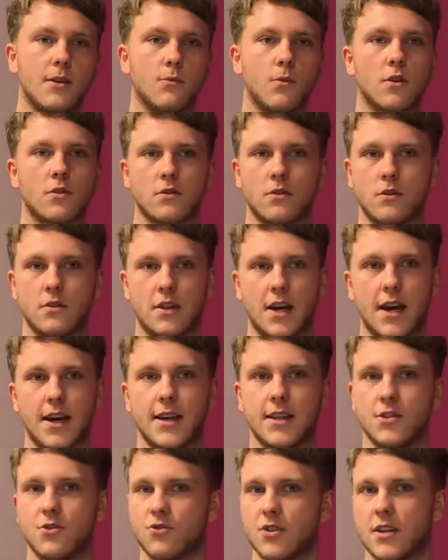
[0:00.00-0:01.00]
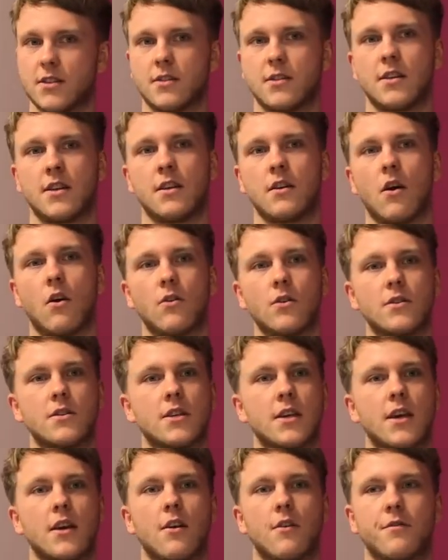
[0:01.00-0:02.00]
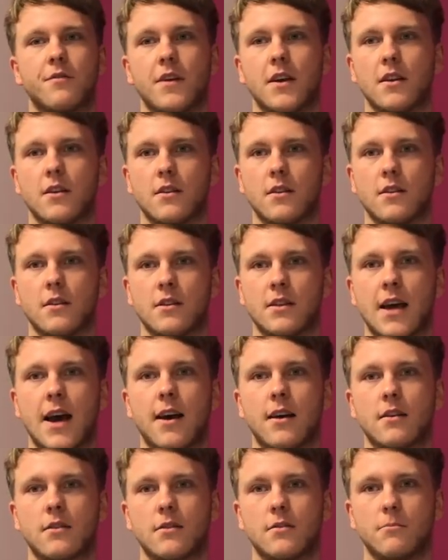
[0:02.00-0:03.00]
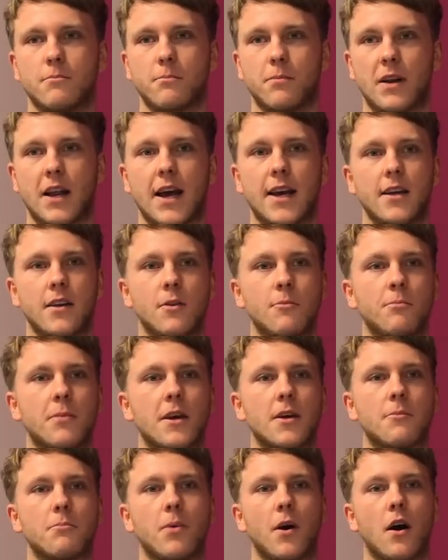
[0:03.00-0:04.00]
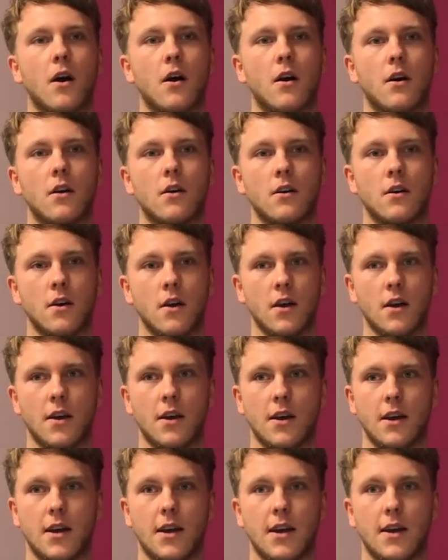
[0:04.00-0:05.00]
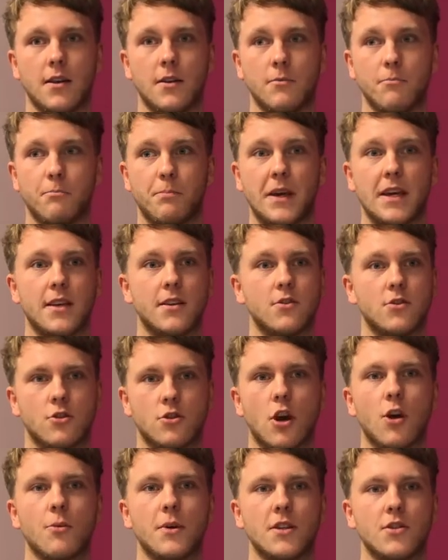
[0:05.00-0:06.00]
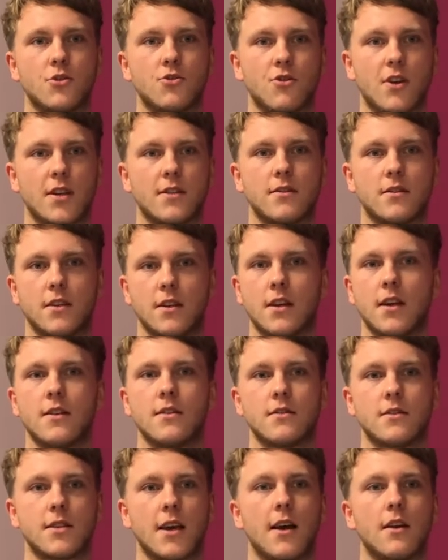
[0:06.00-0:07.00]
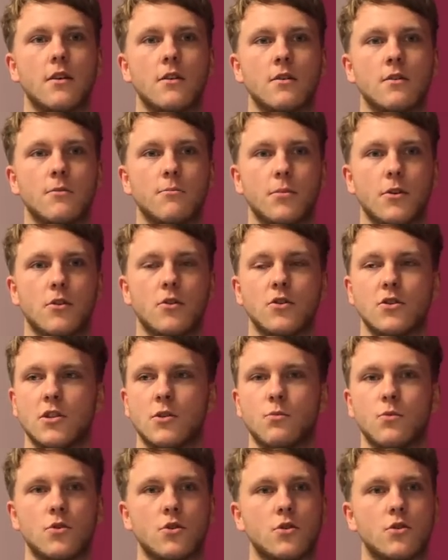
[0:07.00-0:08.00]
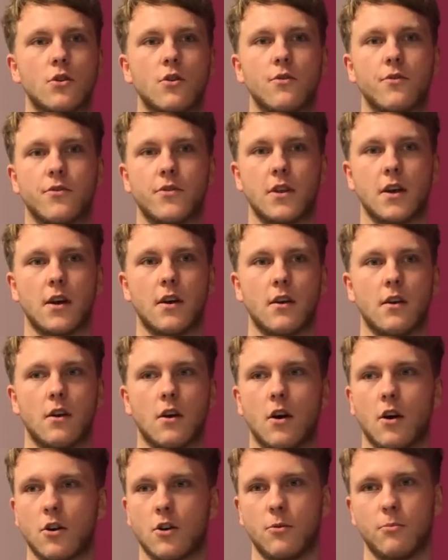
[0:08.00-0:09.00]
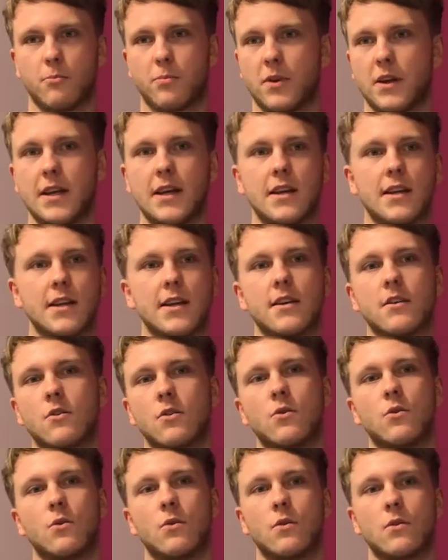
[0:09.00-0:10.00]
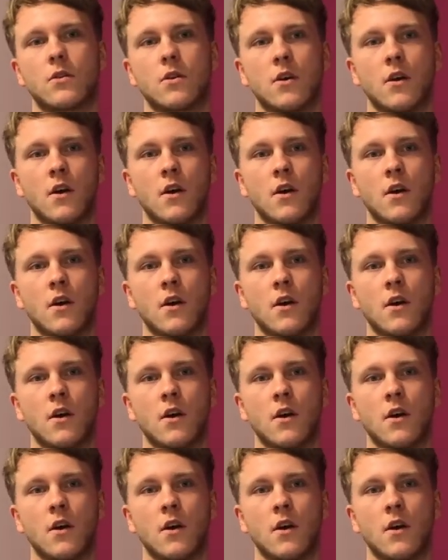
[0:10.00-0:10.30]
wasn't that interested in IT, I think that played a big part in being so interested in telent, because it was stuff that I completely ignored